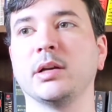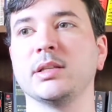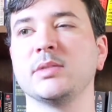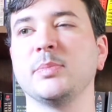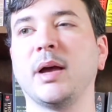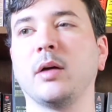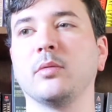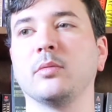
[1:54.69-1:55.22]
It's
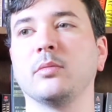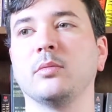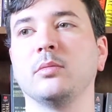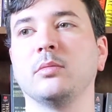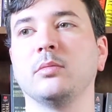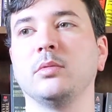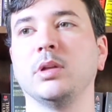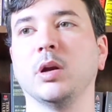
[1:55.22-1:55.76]
about
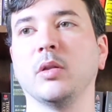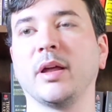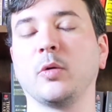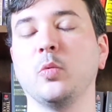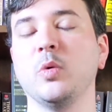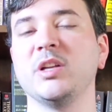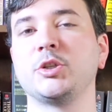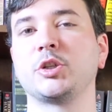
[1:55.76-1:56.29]
like
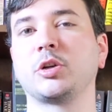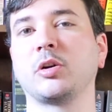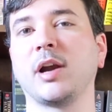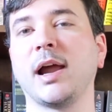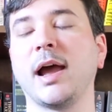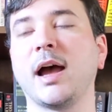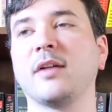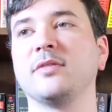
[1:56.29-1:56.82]

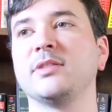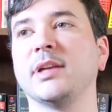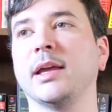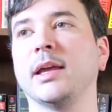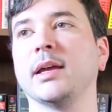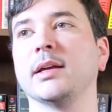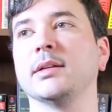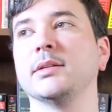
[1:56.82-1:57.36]
witchcraft
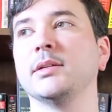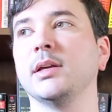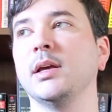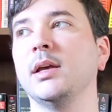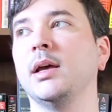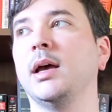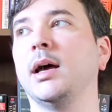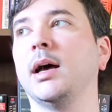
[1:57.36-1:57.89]
and
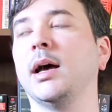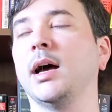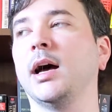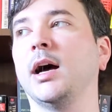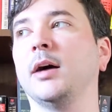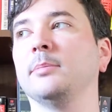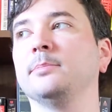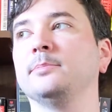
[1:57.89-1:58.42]

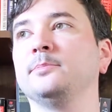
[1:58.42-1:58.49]
um,